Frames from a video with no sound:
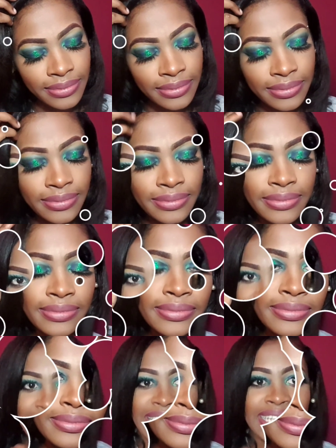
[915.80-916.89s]
Okay guys,
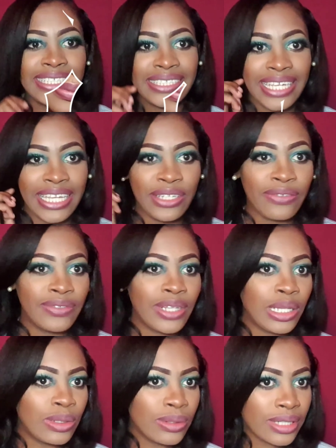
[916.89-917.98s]
that is the end of the
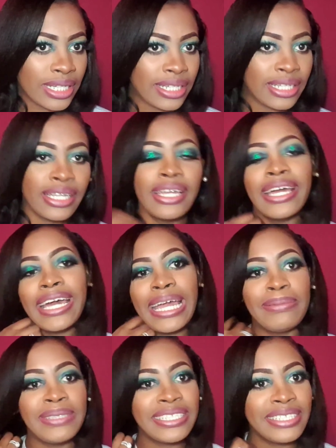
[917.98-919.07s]
look.
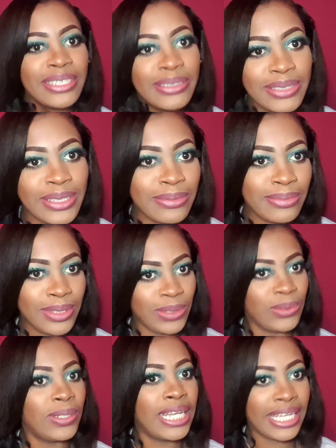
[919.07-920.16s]
I'm testing out some
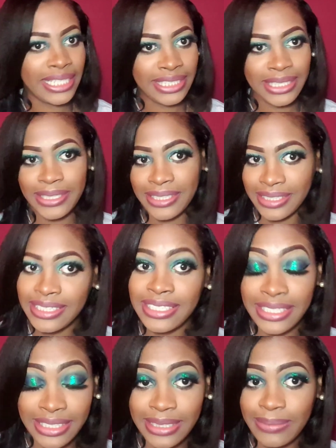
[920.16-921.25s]
new lighting
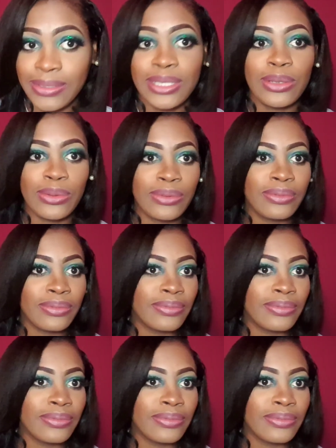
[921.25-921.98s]
system, so